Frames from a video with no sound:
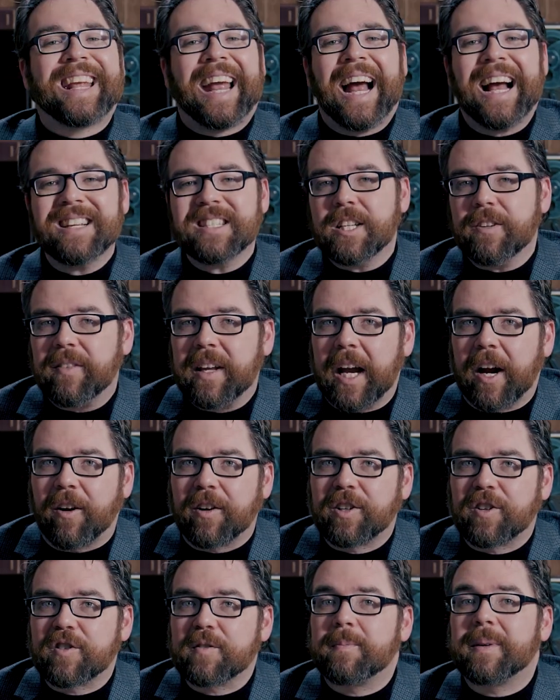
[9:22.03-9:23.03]
The cast of
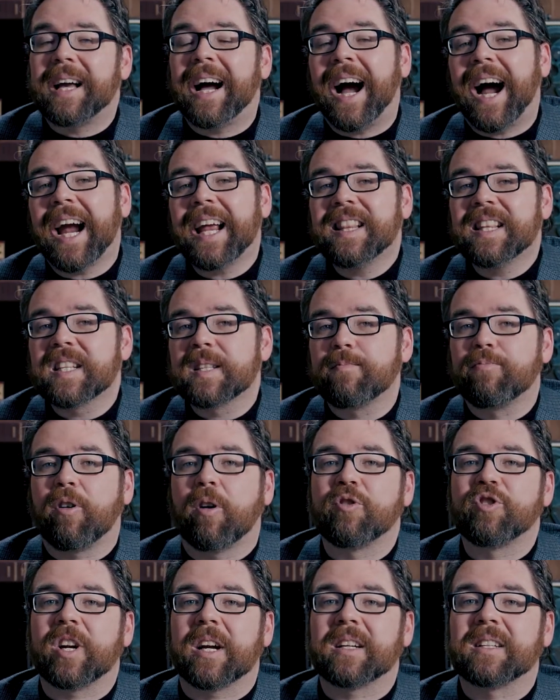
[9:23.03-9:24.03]
characters behind this
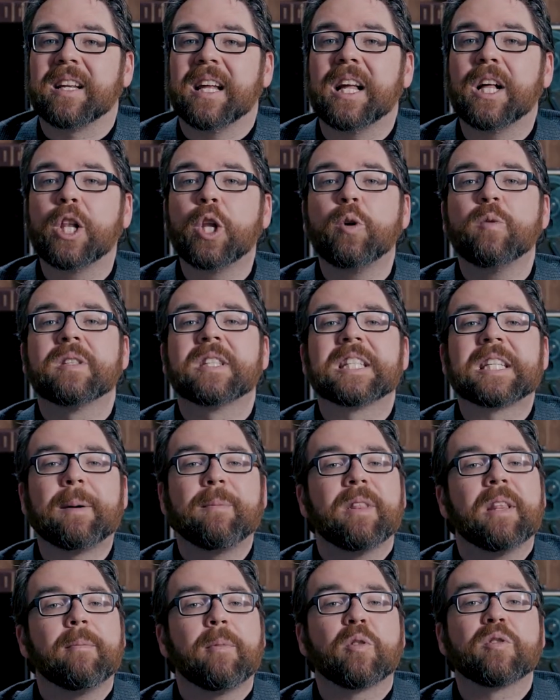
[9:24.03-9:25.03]
project includes
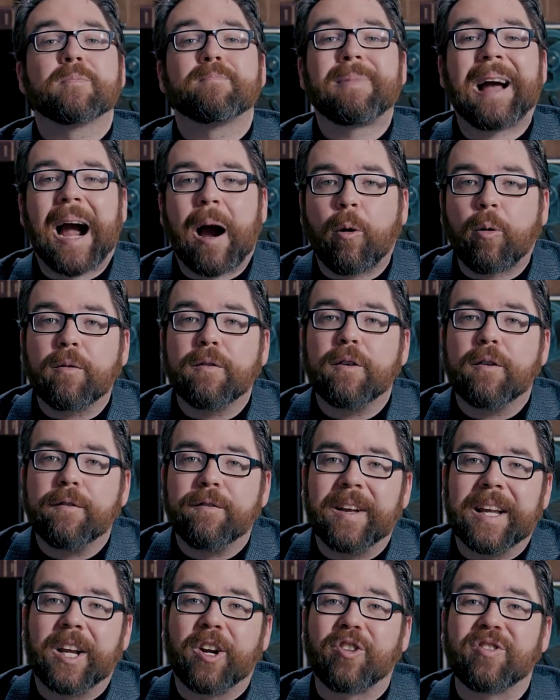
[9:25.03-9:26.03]
some of the most powerful
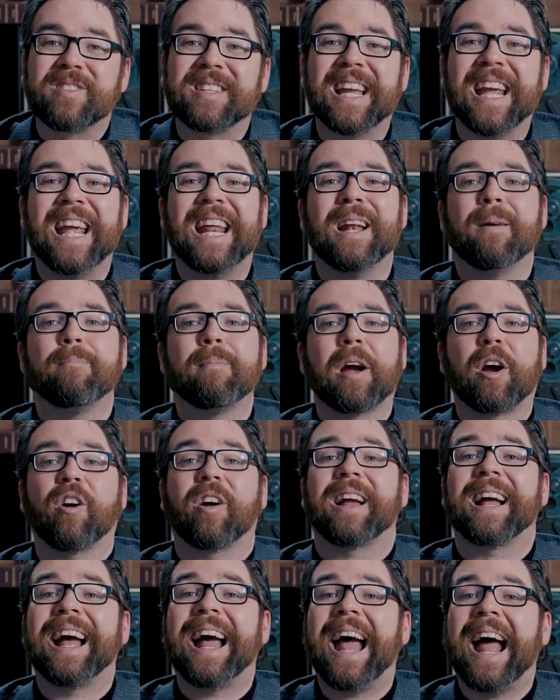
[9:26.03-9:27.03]
figures in
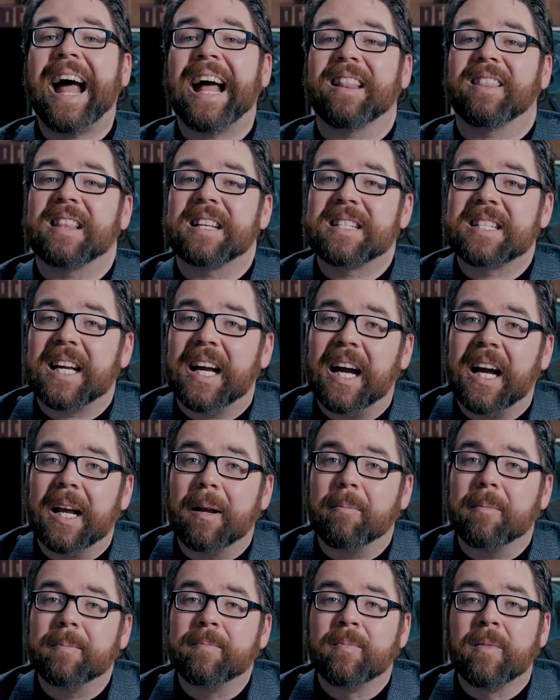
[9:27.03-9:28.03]
America at the
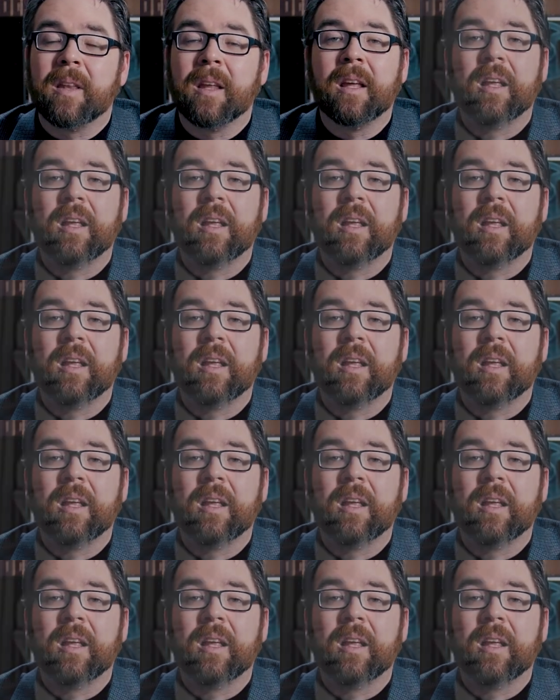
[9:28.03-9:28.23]
time.